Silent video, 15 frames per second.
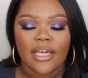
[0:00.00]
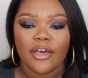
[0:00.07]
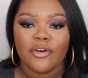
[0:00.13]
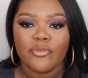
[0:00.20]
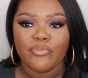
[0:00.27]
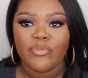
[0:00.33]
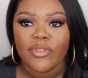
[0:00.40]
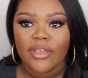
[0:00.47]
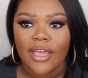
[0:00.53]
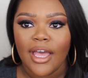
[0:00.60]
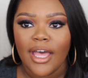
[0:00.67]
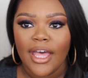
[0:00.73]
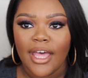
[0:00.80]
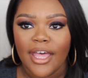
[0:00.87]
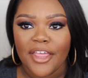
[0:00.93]
So
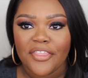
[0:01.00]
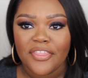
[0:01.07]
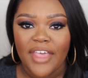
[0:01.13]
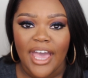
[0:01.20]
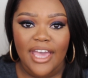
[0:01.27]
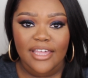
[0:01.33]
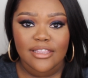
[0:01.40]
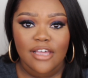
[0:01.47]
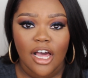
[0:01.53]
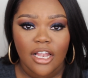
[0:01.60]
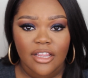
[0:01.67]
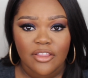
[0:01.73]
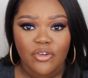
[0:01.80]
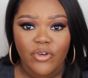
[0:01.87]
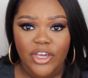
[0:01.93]
uh, that is
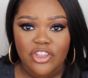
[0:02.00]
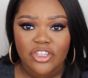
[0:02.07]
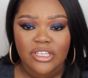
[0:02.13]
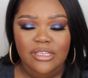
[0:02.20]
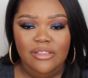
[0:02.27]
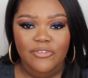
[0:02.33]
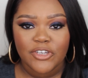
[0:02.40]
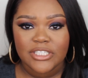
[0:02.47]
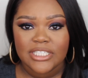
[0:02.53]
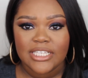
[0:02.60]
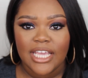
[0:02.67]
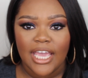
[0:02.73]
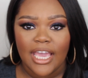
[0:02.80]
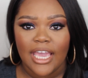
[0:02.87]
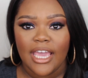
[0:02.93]
all of the questions for
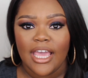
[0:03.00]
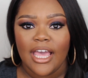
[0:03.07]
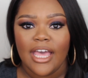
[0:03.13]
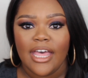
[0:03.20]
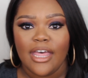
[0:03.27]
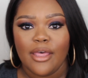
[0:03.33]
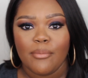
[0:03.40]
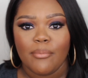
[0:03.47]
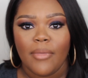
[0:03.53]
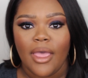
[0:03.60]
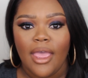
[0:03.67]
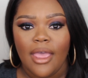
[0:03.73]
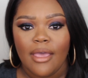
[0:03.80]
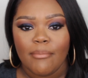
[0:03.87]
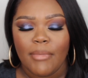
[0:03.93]
today. Um,
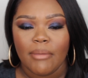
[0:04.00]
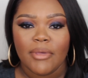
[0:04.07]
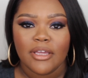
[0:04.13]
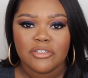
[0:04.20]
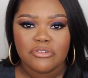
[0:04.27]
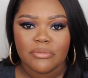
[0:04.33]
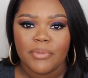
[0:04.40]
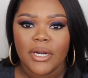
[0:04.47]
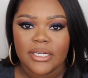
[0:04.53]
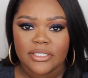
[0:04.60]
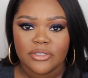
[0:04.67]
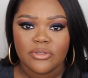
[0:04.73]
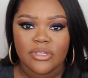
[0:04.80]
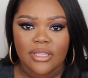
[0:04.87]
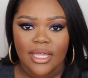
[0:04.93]
maybe I'll do a part
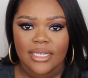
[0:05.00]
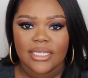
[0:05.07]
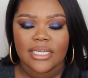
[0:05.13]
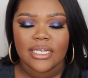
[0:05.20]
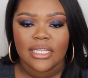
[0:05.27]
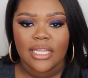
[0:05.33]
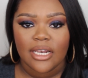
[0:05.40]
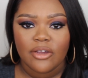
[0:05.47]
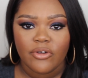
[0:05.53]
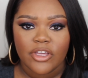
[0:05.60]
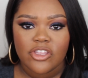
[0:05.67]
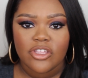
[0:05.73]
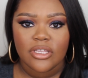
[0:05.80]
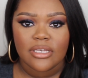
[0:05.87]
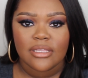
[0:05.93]
two because I did get a lot of
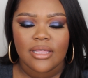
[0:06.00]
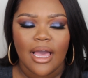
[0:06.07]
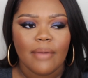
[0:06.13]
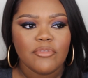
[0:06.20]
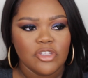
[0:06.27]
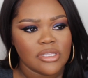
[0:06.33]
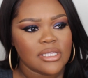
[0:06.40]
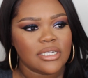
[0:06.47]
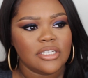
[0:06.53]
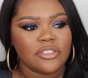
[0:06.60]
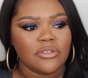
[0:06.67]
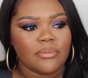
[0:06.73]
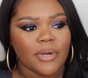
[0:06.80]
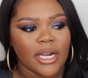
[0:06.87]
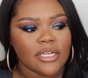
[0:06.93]
questions. I'm just going
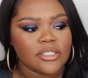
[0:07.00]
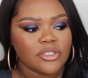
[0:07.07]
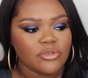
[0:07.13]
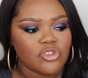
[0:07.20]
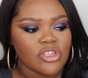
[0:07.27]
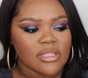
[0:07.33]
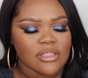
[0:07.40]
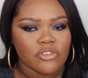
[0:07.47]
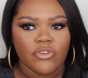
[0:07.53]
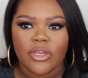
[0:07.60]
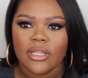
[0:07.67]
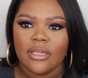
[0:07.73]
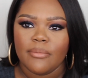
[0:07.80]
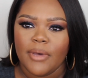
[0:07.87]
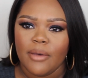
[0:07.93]
to do a part two just
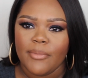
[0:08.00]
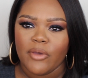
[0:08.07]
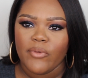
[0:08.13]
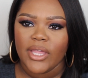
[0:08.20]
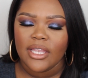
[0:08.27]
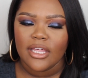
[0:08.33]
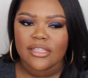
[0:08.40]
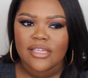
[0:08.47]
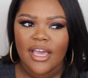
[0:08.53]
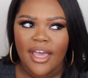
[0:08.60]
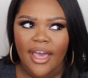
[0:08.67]
strictly about my weight loss.